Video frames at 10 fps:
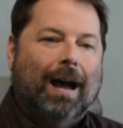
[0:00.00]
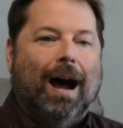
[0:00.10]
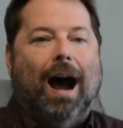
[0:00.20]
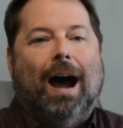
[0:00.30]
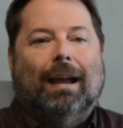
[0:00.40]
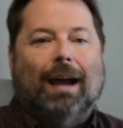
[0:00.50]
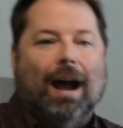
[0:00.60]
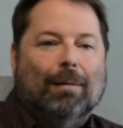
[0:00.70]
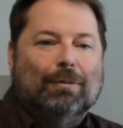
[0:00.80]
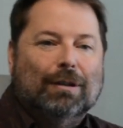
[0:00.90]
Hi,
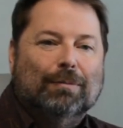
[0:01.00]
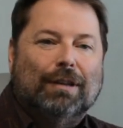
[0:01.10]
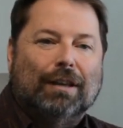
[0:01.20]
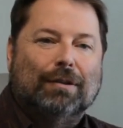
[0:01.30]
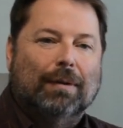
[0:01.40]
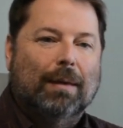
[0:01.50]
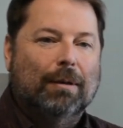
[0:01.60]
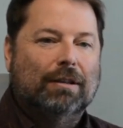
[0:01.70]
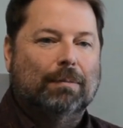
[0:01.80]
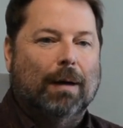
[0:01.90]
I'm Jim Setzer with
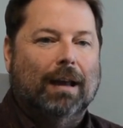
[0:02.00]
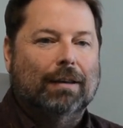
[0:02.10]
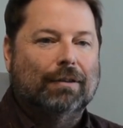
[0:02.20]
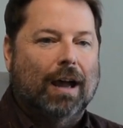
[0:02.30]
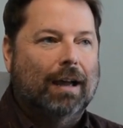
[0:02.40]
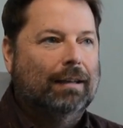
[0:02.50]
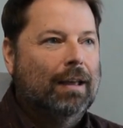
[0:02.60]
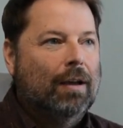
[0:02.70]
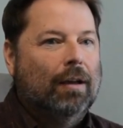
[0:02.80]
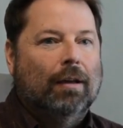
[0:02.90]
Images by Design.
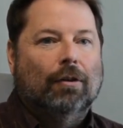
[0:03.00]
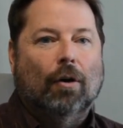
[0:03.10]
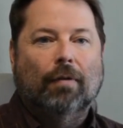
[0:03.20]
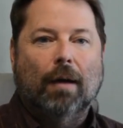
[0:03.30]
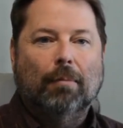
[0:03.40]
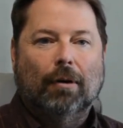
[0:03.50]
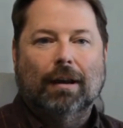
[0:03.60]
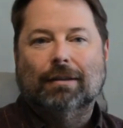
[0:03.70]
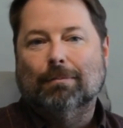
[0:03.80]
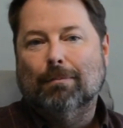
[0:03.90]
November
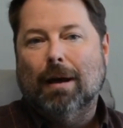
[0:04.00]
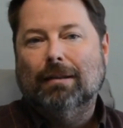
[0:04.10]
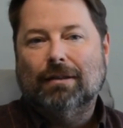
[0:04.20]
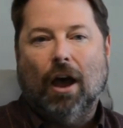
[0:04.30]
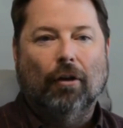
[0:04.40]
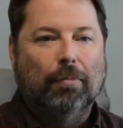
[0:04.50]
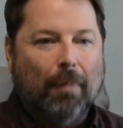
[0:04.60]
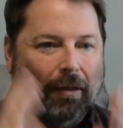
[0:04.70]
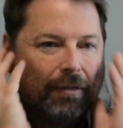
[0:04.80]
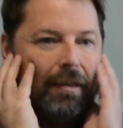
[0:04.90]
is Men's Health
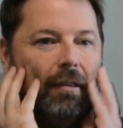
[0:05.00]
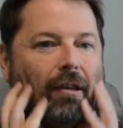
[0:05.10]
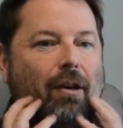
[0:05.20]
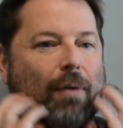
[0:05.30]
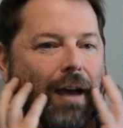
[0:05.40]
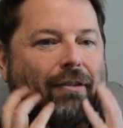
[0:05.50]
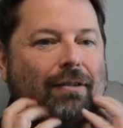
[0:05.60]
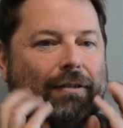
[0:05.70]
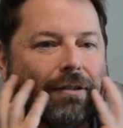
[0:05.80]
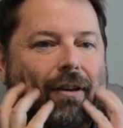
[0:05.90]
Month in the U.S.,
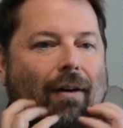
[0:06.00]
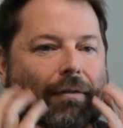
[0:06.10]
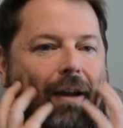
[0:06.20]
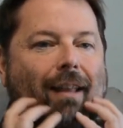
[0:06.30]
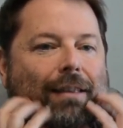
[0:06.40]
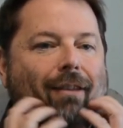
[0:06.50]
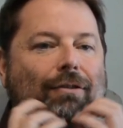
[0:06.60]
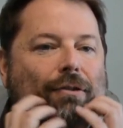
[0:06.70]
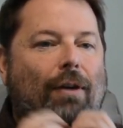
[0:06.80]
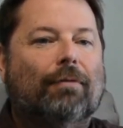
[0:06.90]
and so I've got
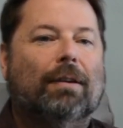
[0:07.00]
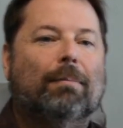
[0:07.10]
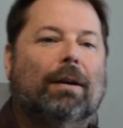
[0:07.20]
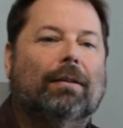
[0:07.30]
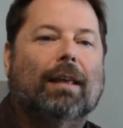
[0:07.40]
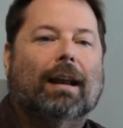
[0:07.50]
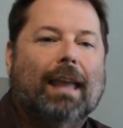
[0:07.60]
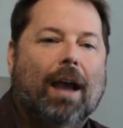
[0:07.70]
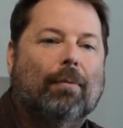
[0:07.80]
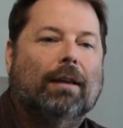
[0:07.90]
this scruffy beard that I
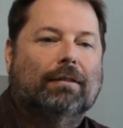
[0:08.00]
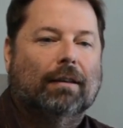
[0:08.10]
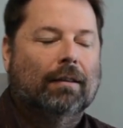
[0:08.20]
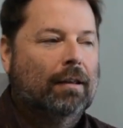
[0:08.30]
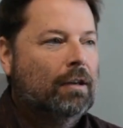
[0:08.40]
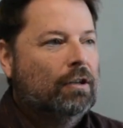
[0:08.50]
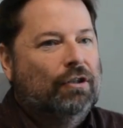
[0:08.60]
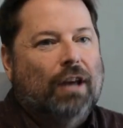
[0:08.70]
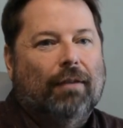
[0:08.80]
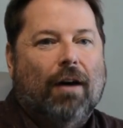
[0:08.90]
can't wait to
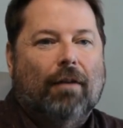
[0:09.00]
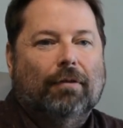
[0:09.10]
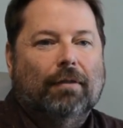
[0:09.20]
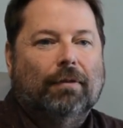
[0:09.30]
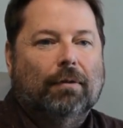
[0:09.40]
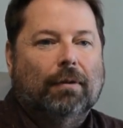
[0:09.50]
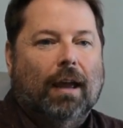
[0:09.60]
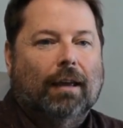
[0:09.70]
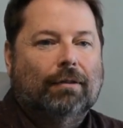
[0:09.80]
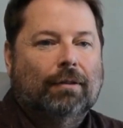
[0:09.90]
shave off in a few
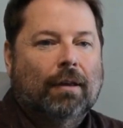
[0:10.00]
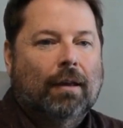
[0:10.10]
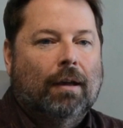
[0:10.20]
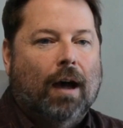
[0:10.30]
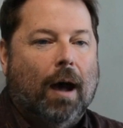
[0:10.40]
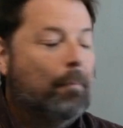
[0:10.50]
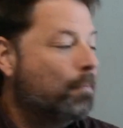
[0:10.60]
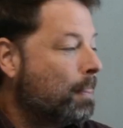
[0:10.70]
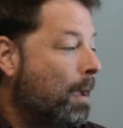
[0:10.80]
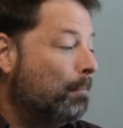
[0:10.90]
days. Um,
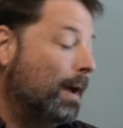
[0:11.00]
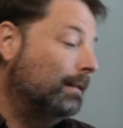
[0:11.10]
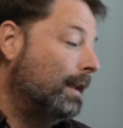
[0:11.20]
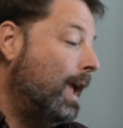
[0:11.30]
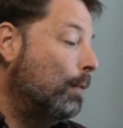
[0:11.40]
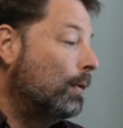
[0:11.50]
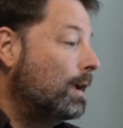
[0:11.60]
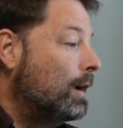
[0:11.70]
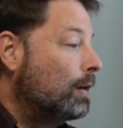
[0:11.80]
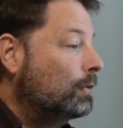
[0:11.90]
but today we're
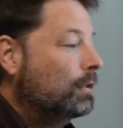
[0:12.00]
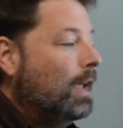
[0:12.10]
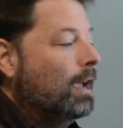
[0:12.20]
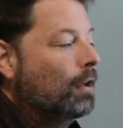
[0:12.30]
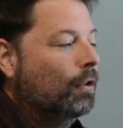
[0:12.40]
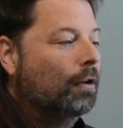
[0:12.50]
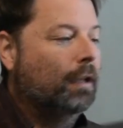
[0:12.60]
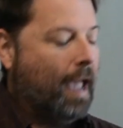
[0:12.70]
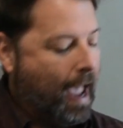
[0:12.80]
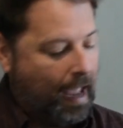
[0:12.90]
here to take a
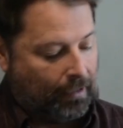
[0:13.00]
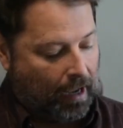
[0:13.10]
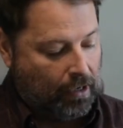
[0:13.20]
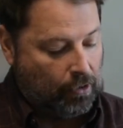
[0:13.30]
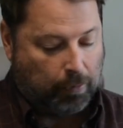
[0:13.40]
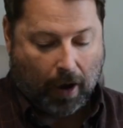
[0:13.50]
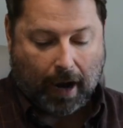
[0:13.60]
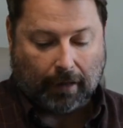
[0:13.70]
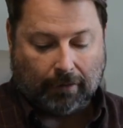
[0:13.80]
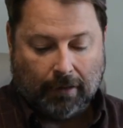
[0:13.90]
look at a new
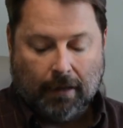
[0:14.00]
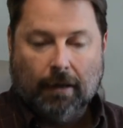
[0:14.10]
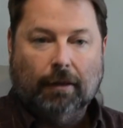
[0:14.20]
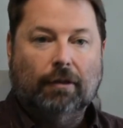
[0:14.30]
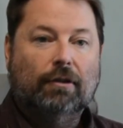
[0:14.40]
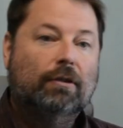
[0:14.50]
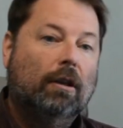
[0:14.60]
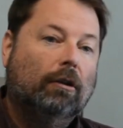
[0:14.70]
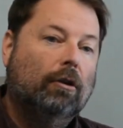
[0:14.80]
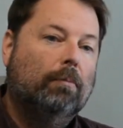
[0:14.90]
product. This is
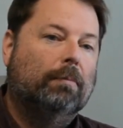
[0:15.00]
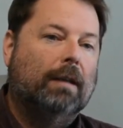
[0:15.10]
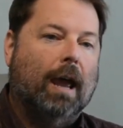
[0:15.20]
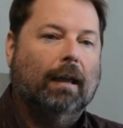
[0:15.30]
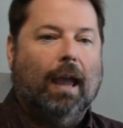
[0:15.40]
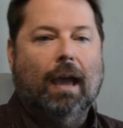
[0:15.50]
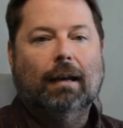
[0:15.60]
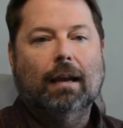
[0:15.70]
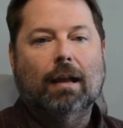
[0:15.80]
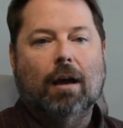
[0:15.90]
the Loupedeck
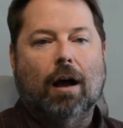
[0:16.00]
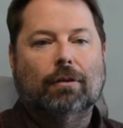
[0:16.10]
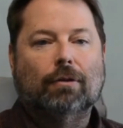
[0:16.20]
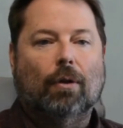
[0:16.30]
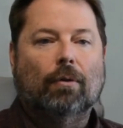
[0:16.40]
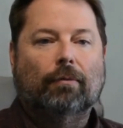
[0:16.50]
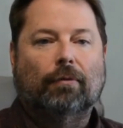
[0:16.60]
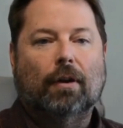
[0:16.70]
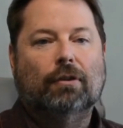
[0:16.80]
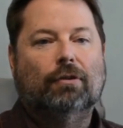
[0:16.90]
editing console
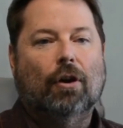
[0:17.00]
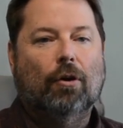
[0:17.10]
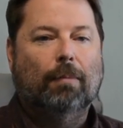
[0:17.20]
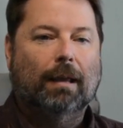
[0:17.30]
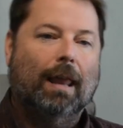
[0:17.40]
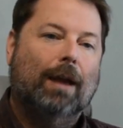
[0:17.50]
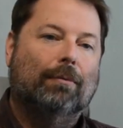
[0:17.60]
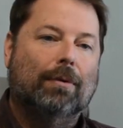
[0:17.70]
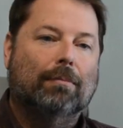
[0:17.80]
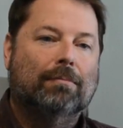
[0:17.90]
for Adobe
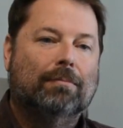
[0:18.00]
Lightroom.